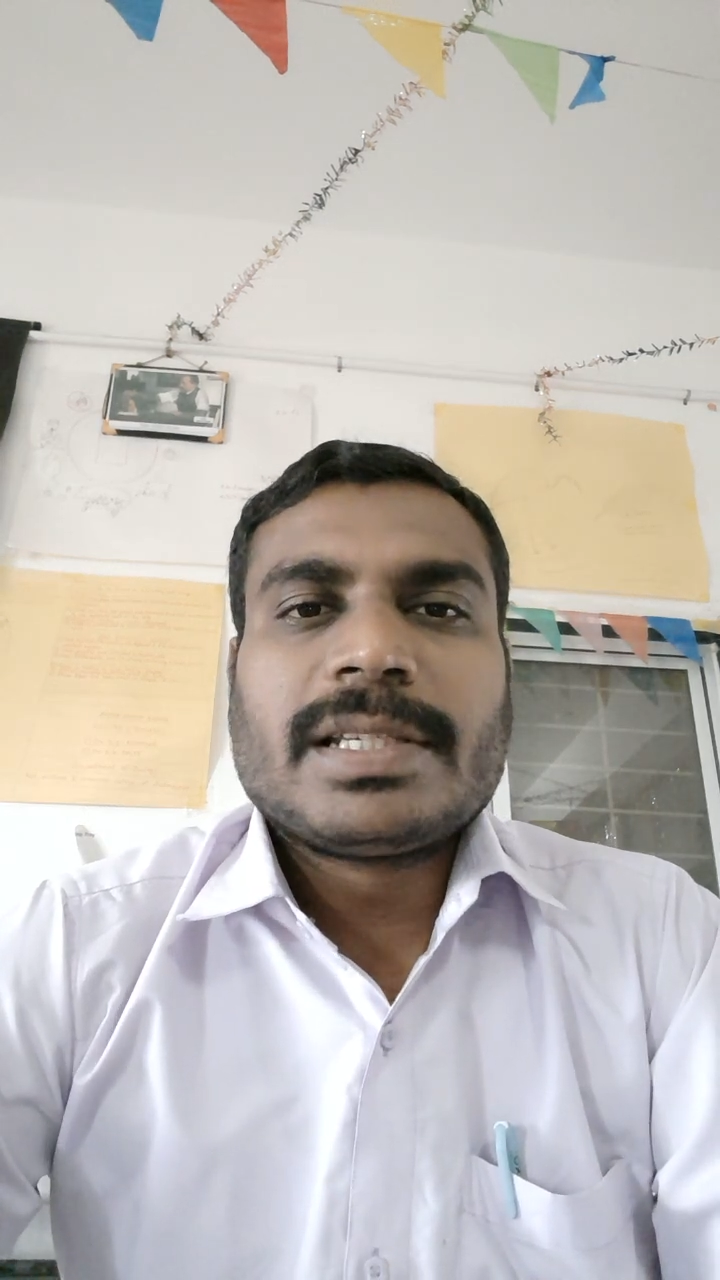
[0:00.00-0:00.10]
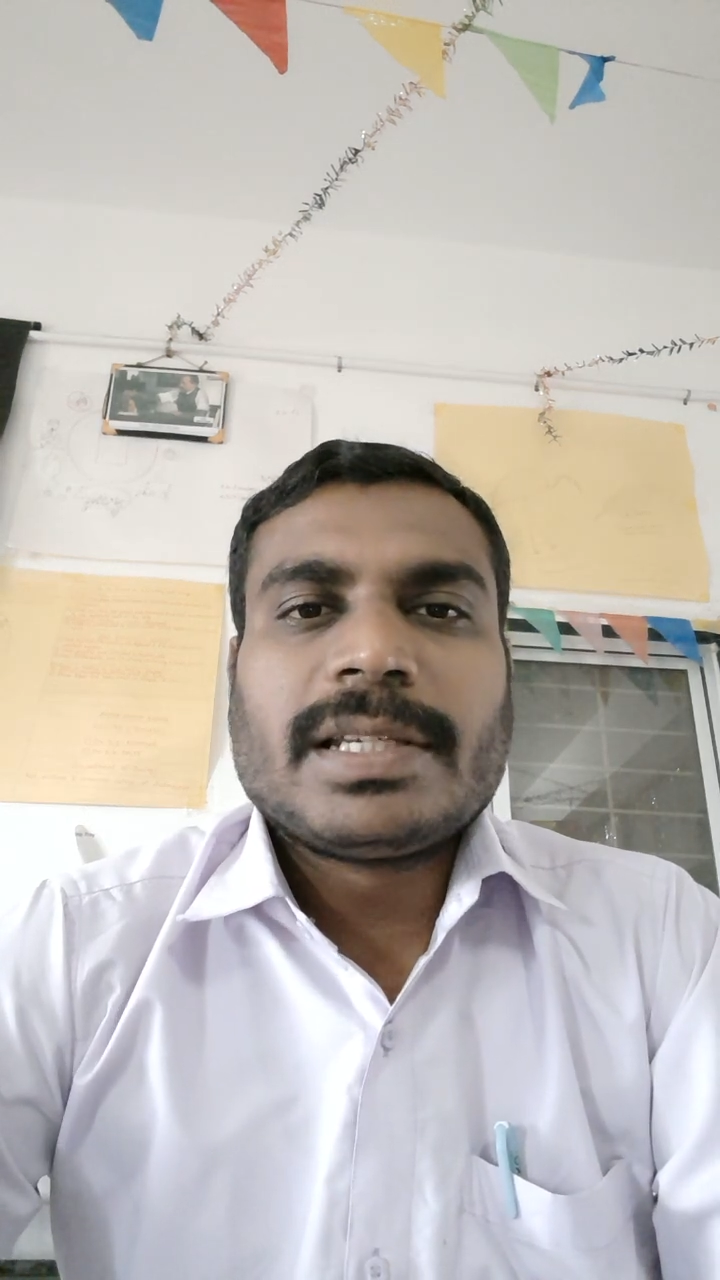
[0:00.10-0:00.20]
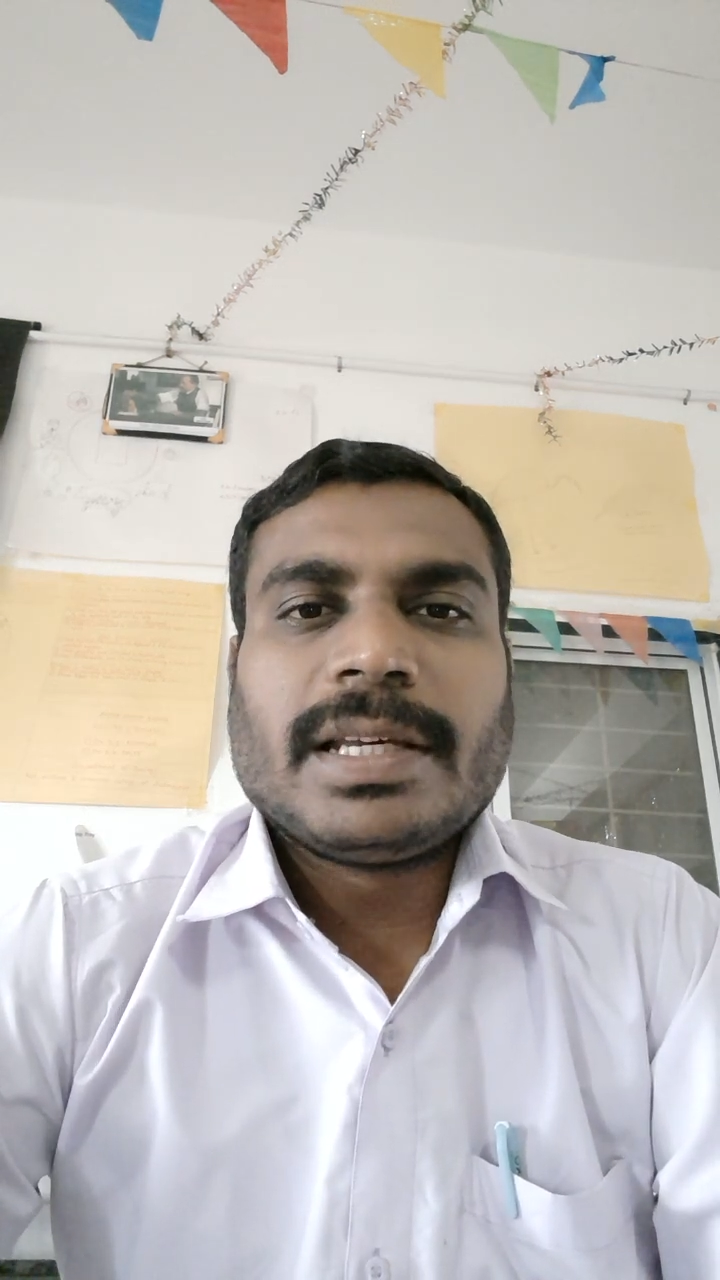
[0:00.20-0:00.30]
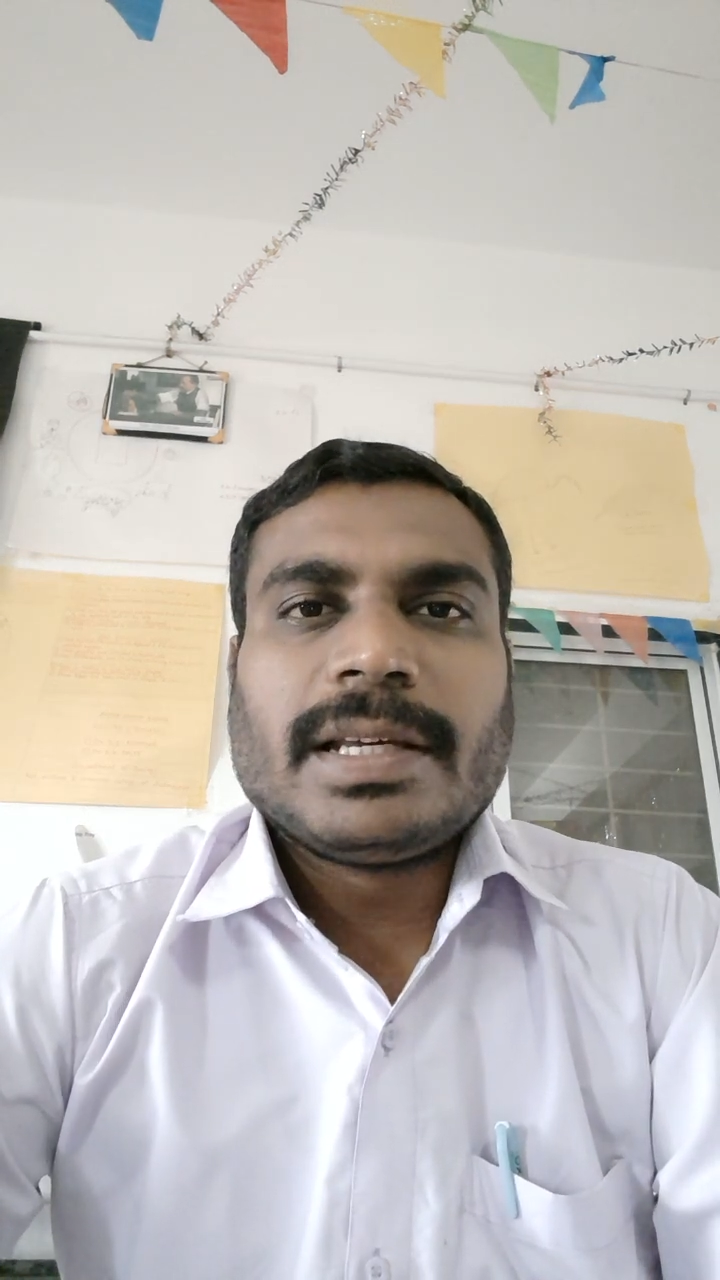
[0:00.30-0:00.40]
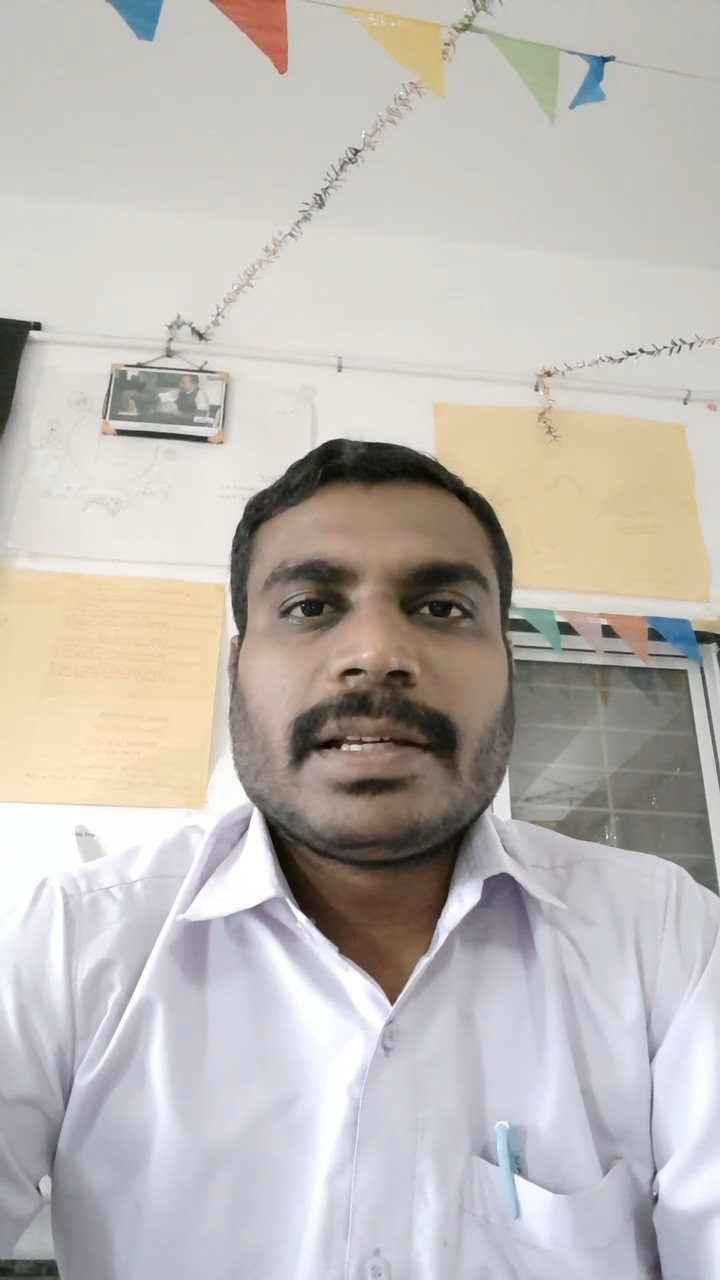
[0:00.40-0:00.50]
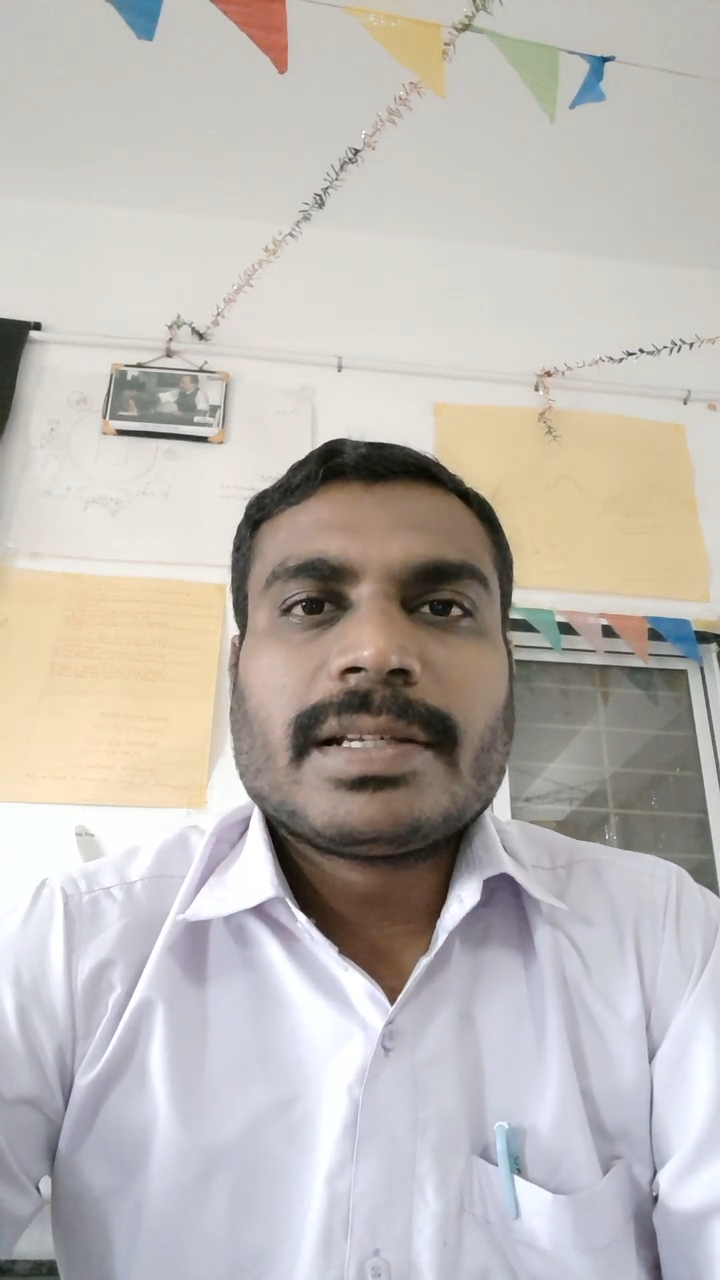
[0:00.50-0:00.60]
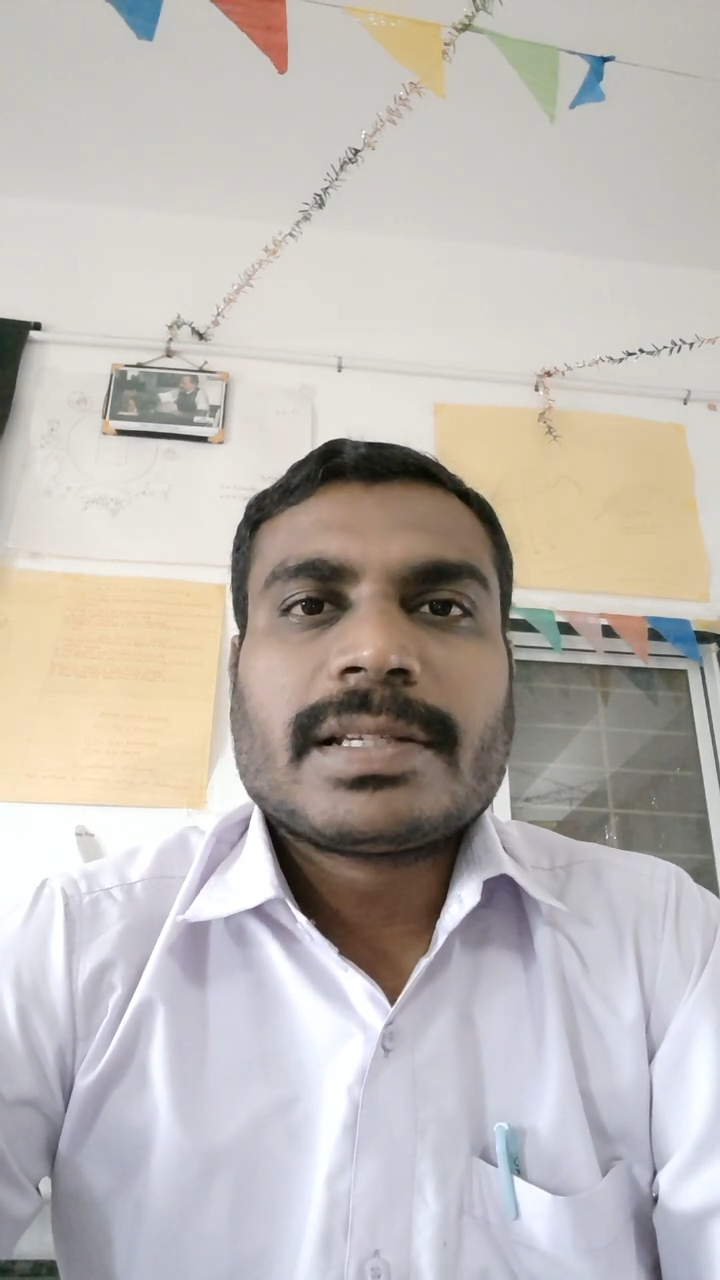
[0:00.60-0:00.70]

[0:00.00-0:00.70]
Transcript: see